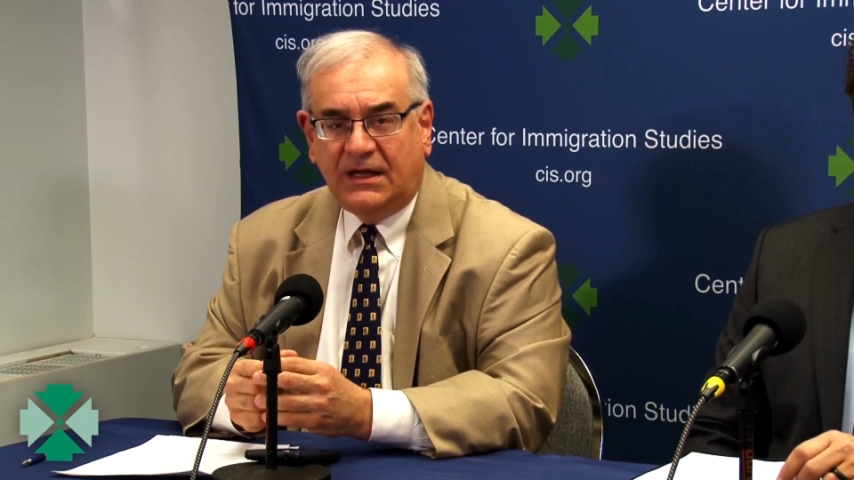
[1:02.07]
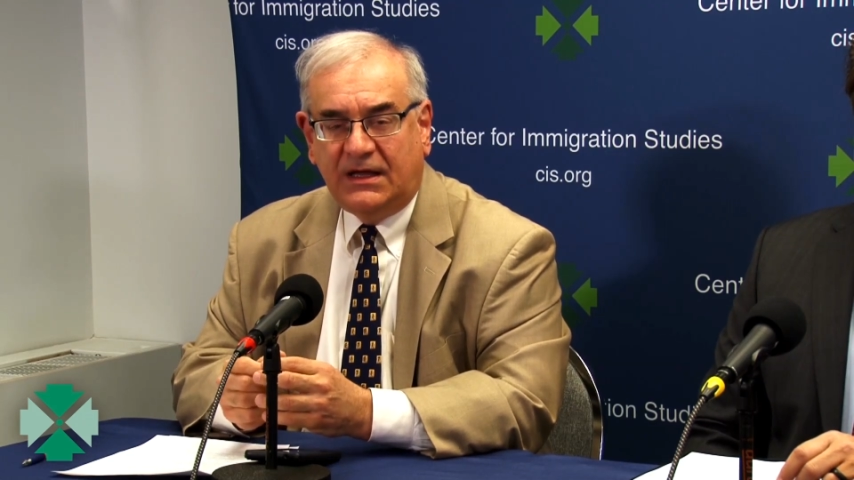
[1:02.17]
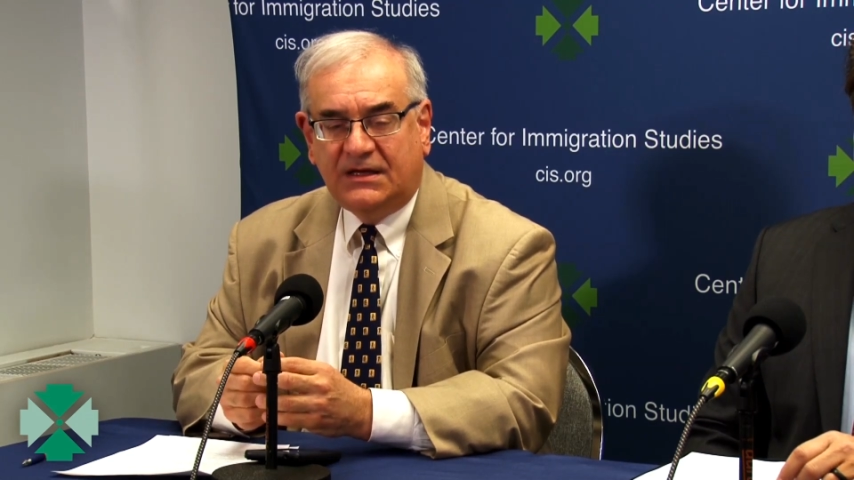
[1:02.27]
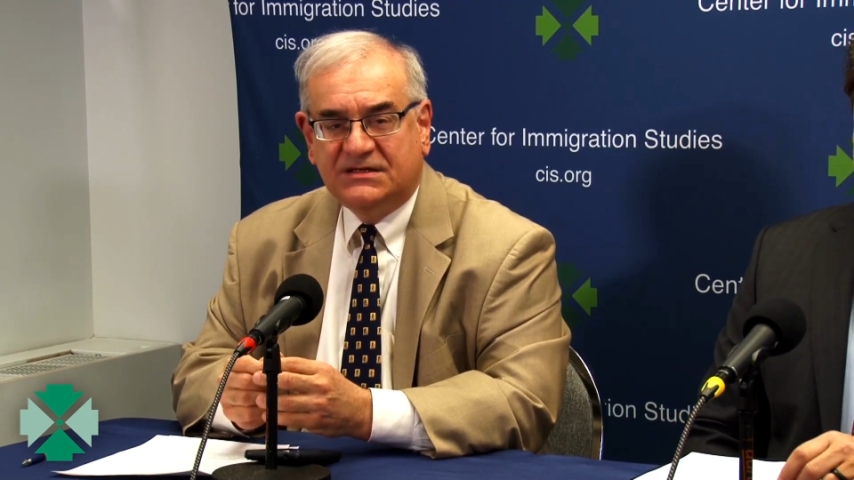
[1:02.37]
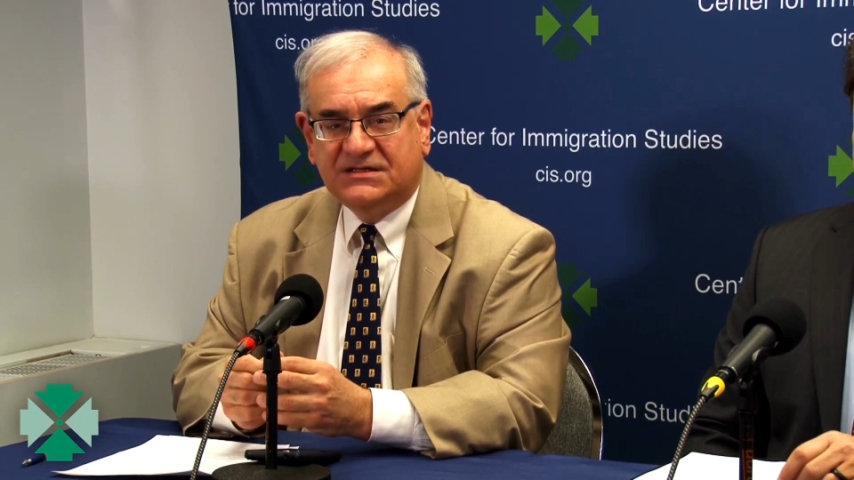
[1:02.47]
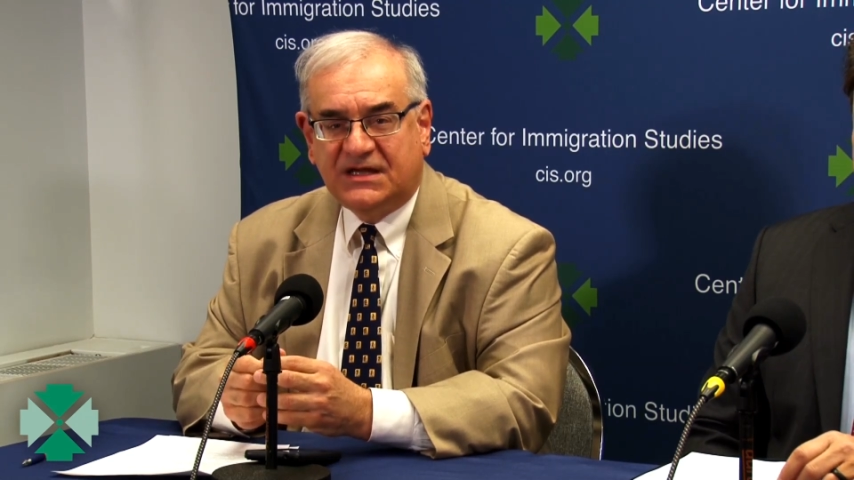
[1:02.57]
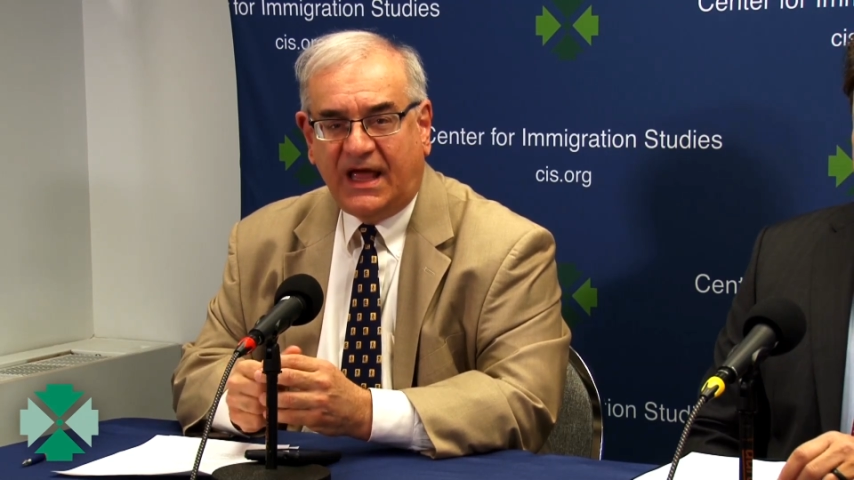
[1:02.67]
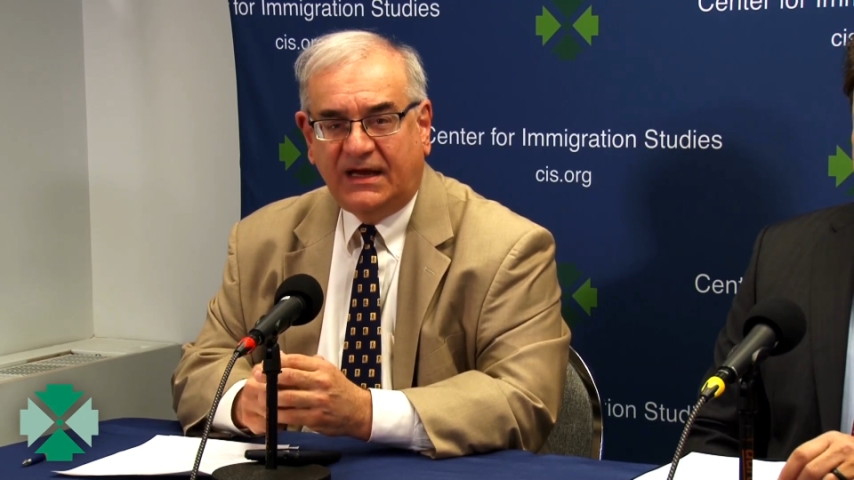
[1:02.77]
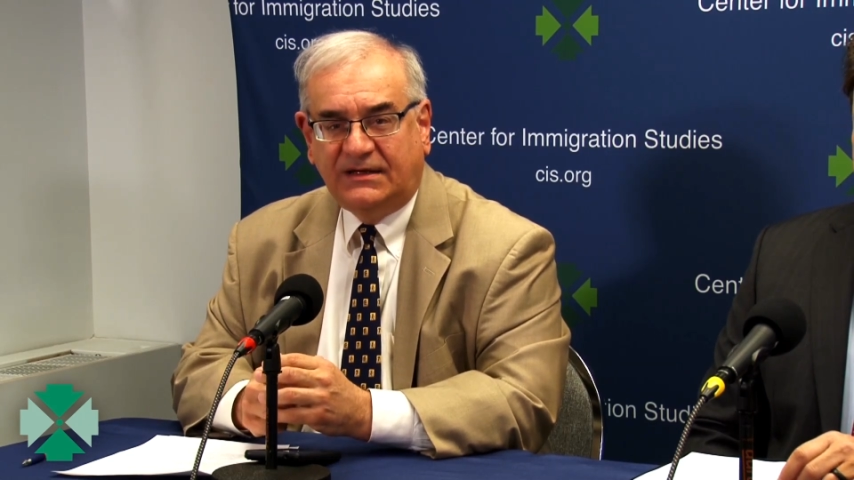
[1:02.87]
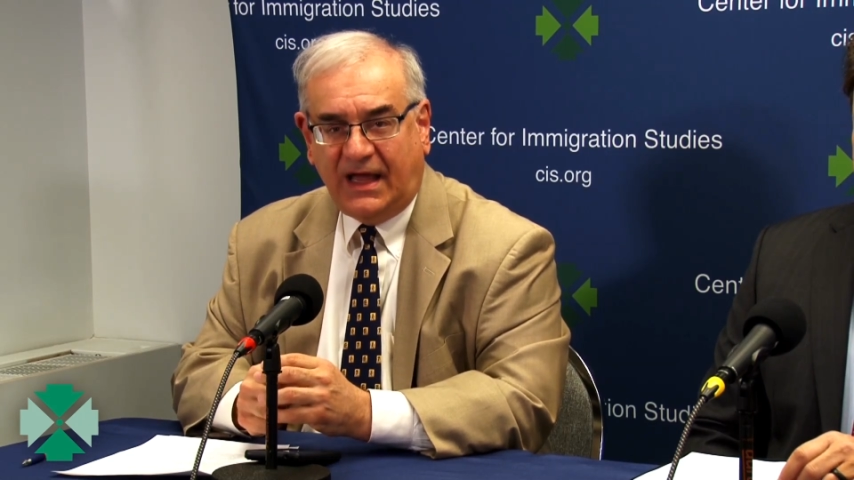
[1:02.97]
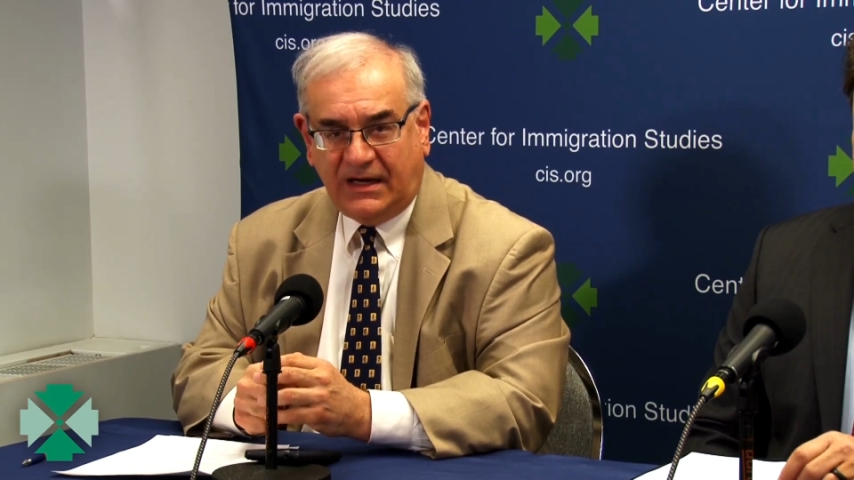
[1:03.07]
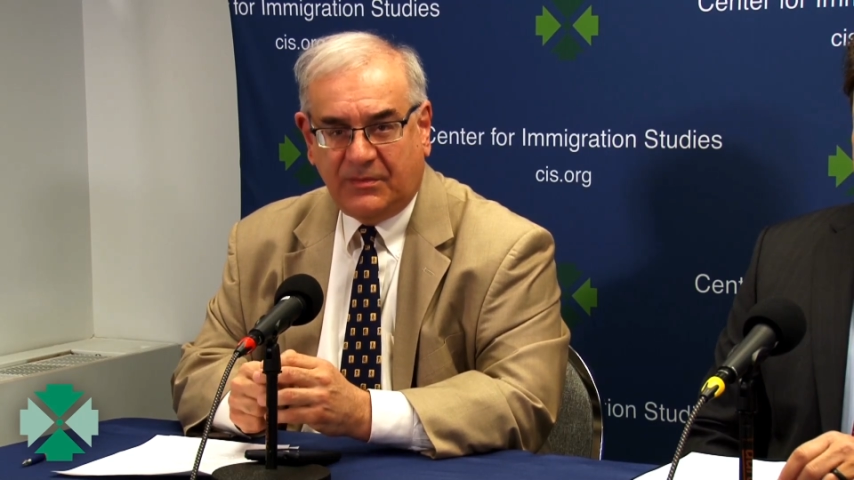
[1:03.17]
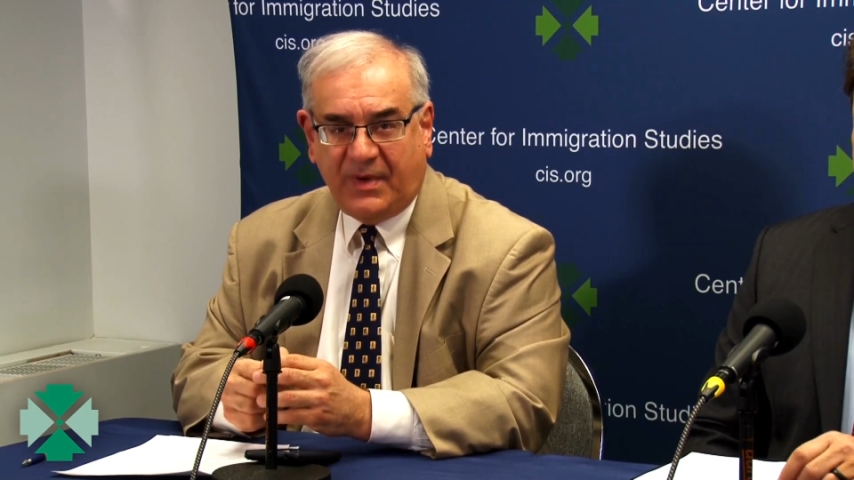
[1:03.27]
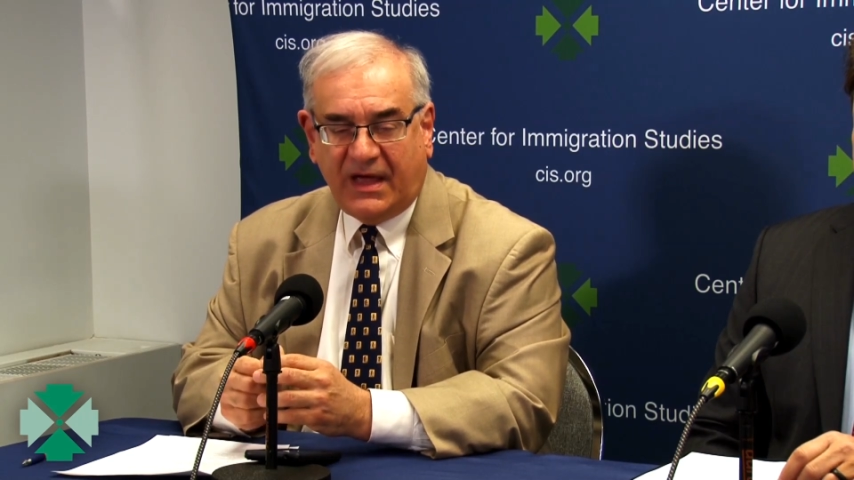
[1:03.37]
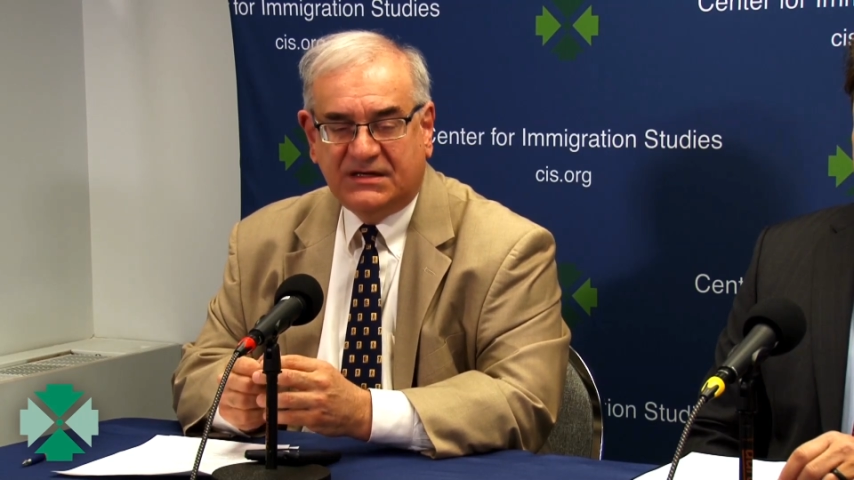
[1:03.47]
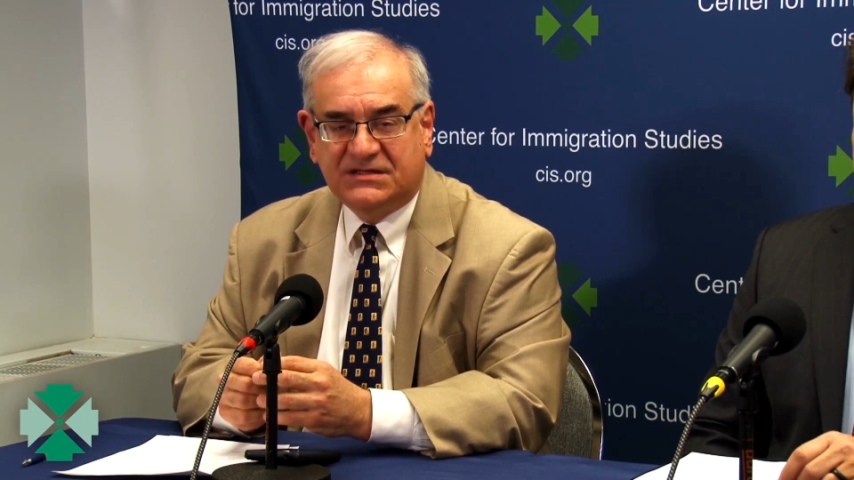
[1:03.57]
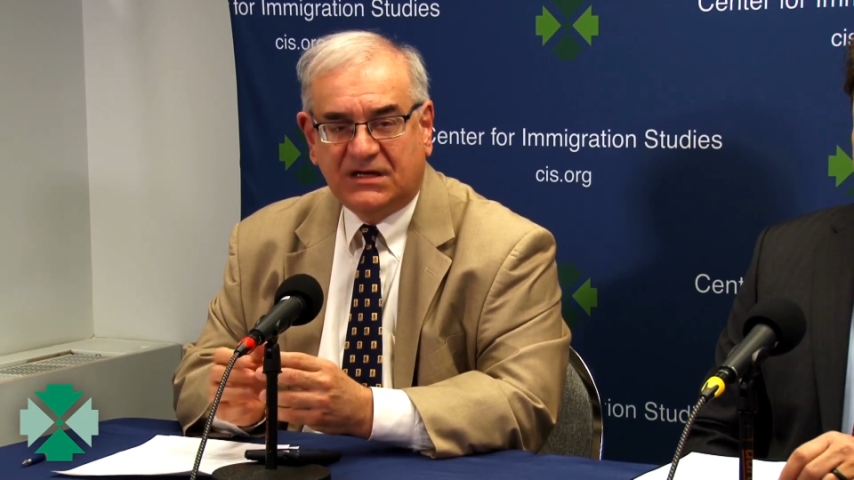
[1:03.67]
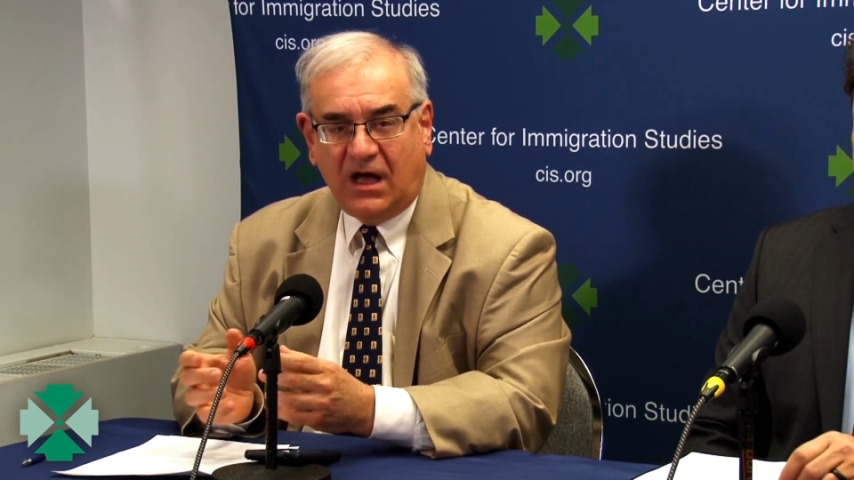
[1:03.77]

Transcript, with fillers: is a database